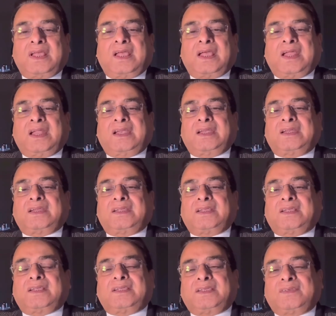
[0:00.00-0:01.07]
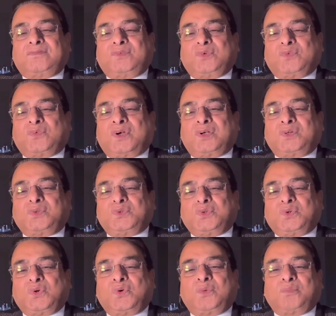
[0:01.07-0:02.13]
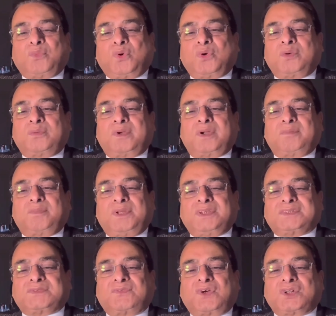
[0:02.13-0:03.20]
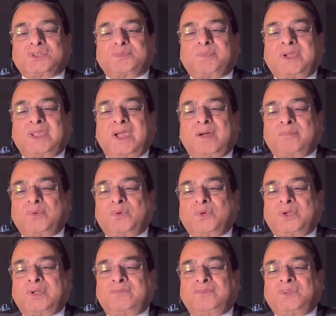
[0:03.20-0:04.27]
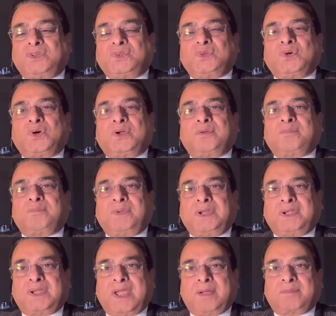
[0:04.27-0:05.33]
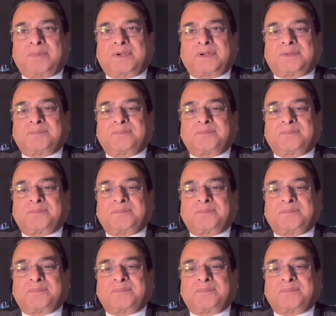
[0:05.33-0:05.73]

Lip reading: and if you want to know more, please watch my uploaded video on pink diaper.